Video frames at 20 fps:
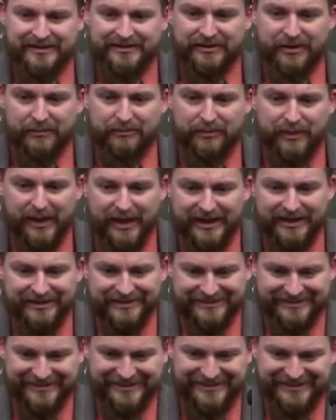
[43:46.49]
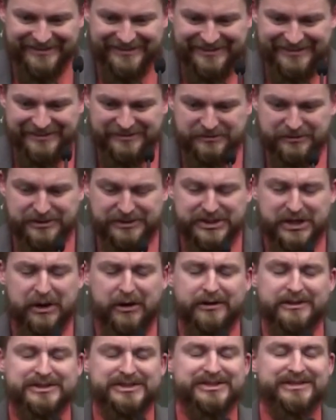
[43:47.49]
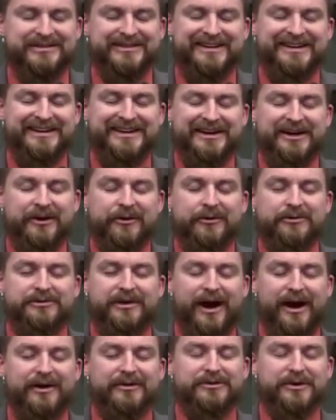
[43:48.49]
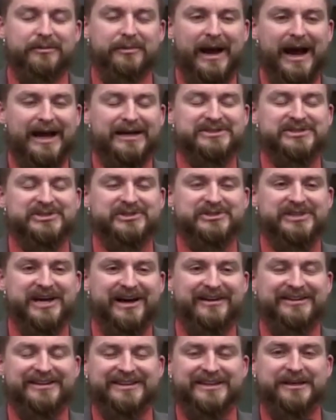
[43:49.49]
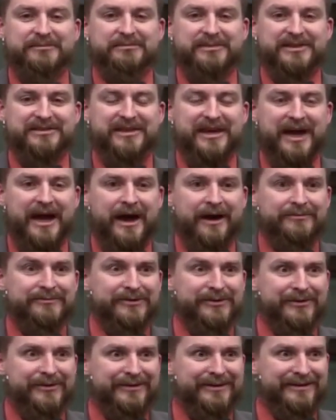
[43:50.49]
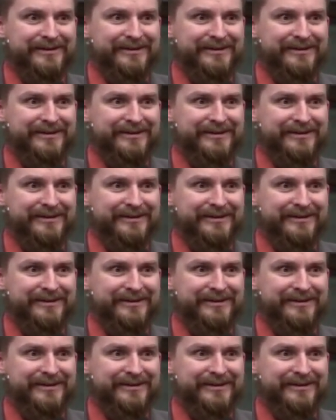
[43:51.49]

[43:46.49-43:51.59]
They're being the church without their pastor telling them that they have to.